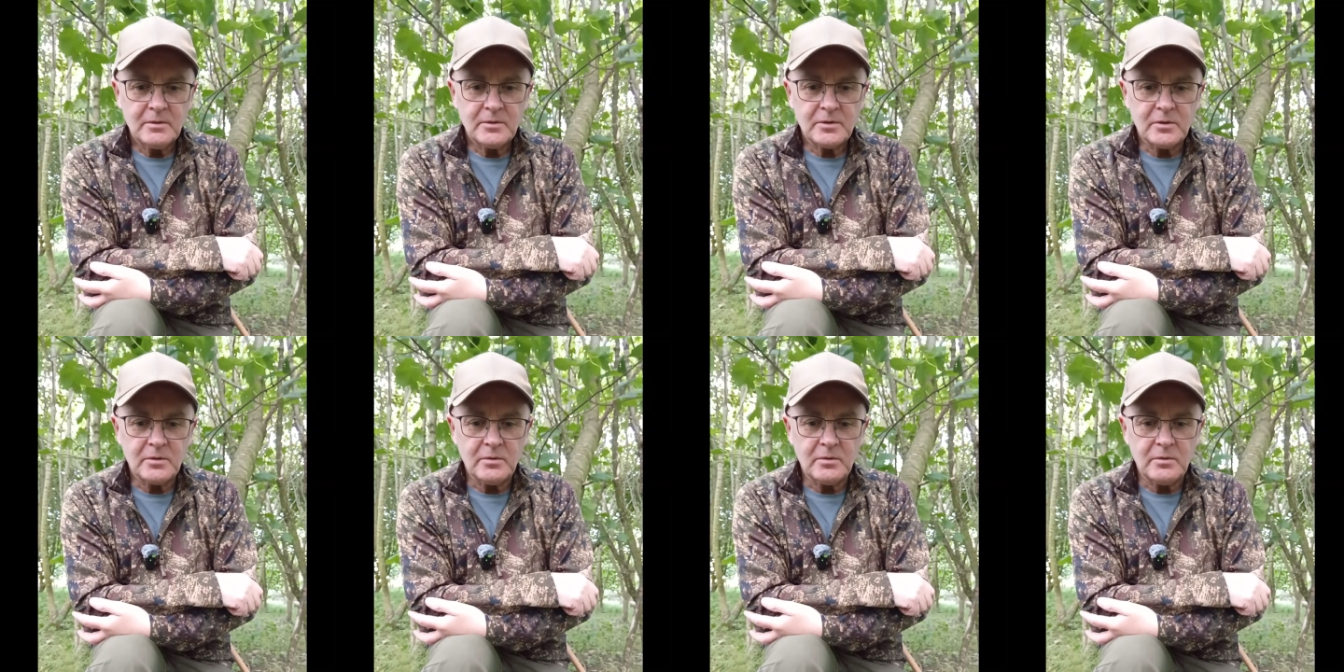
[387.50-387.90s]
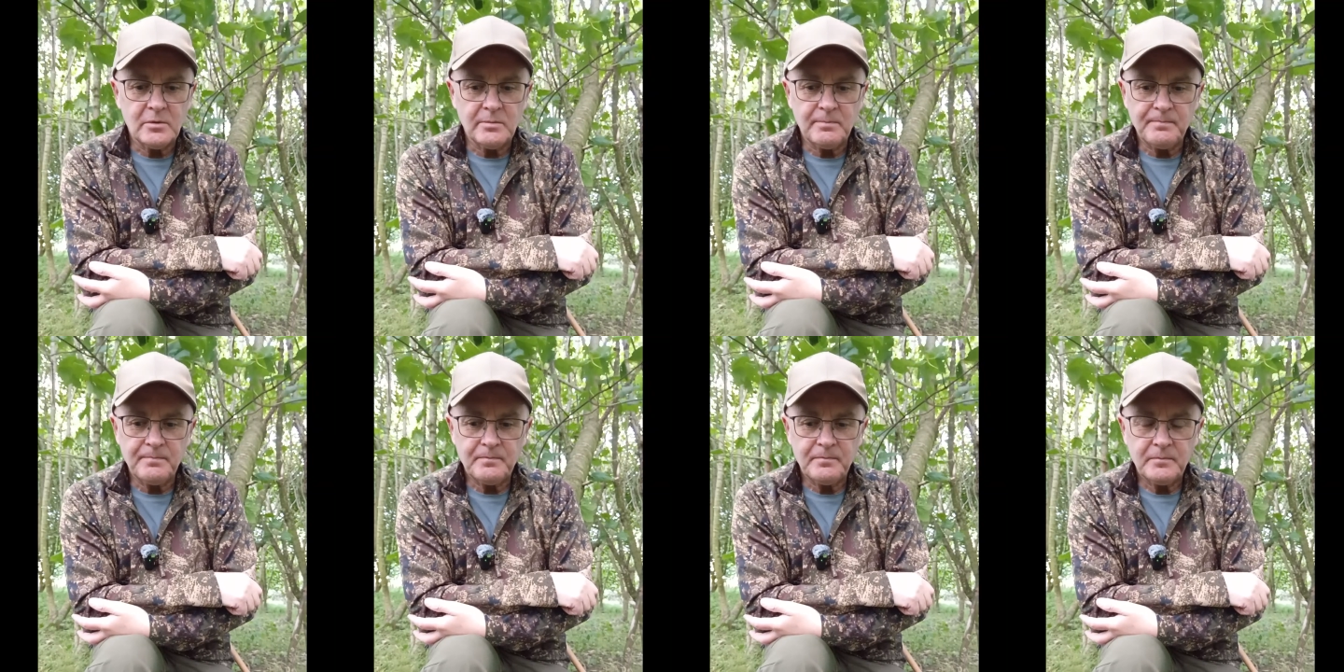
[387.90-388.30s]

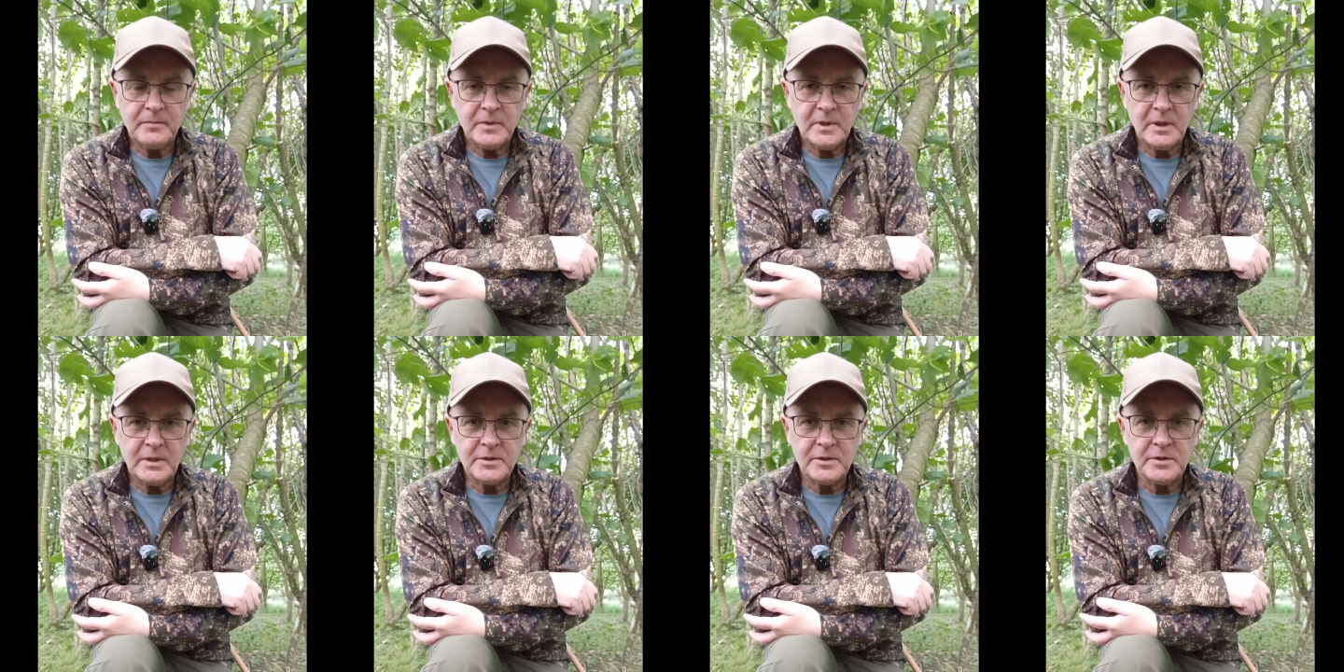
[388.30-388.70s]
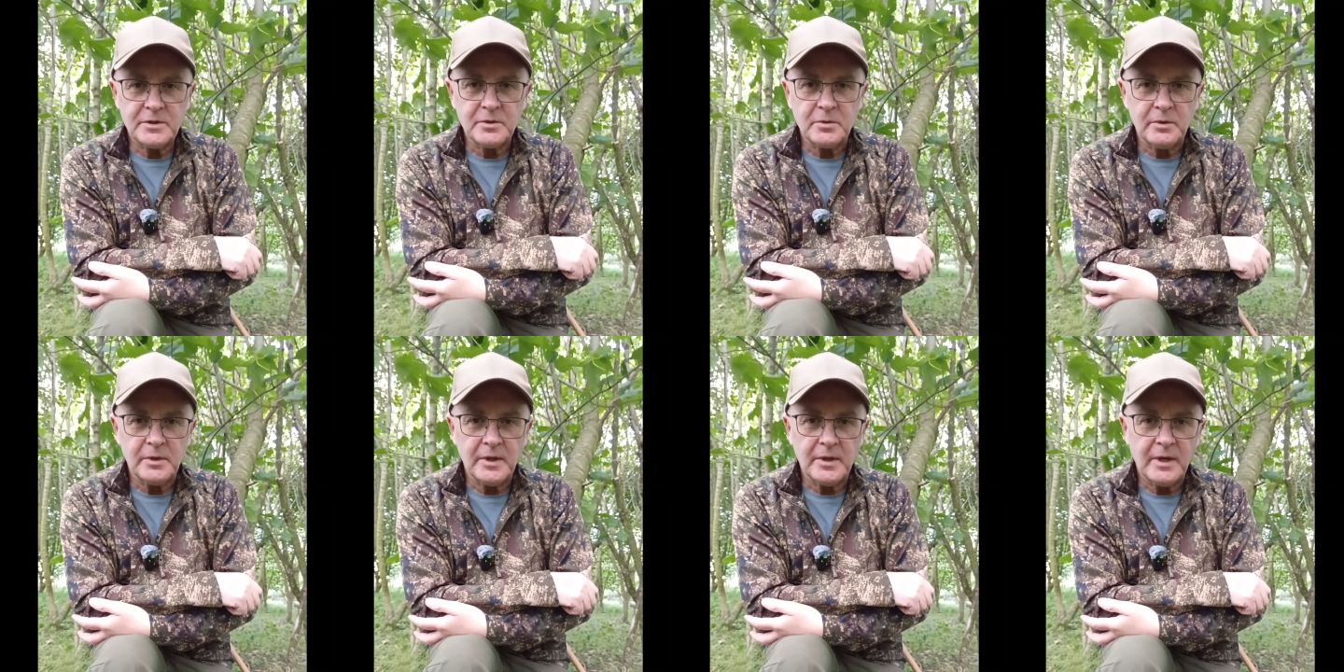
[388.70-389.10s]
So that's the
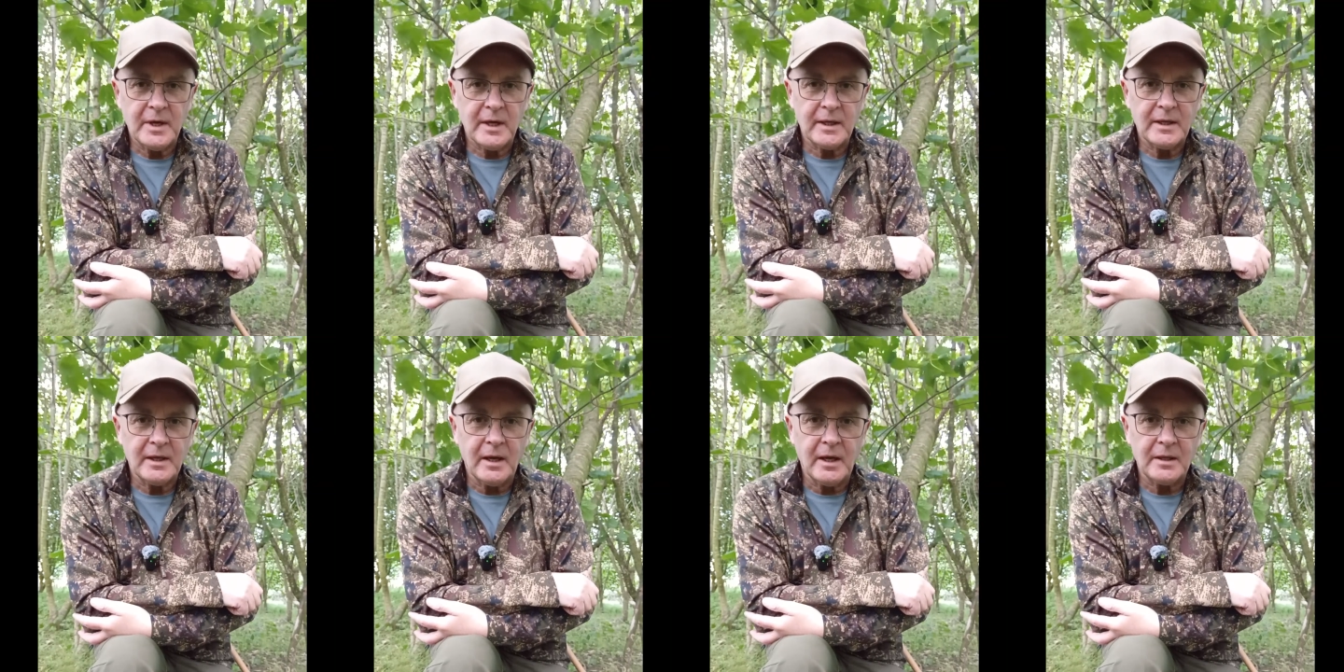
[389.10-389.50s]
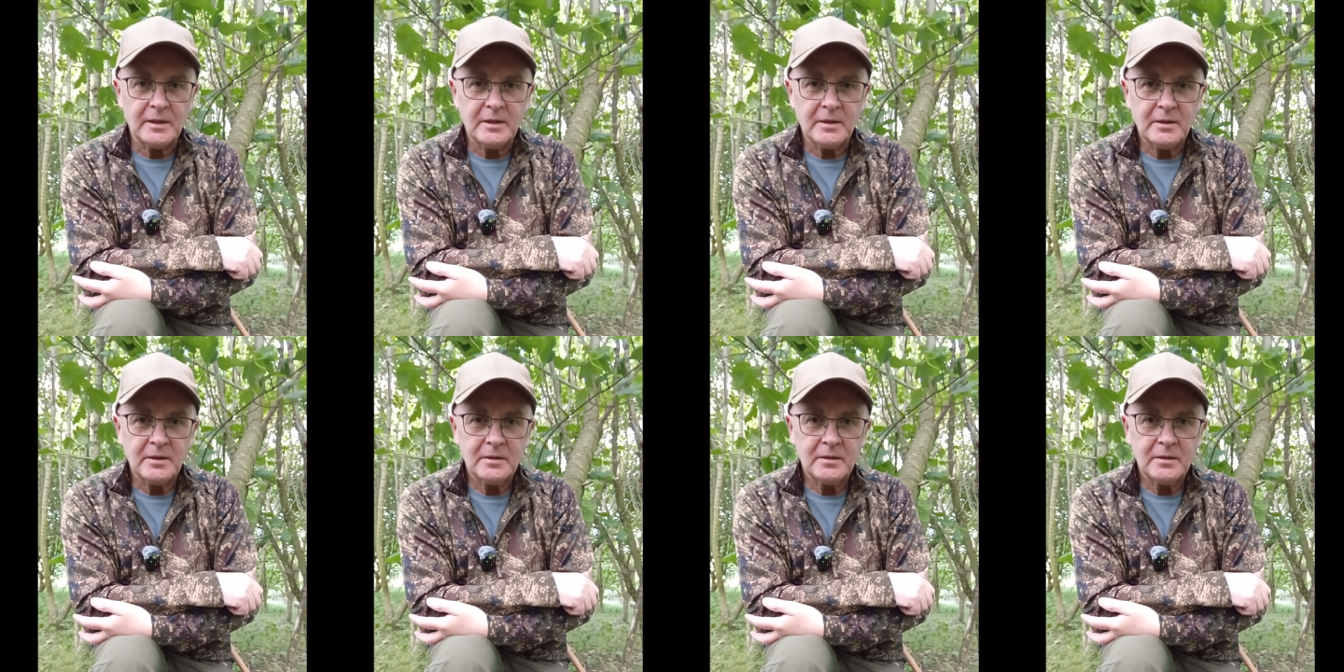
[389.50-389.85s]
story of that cat.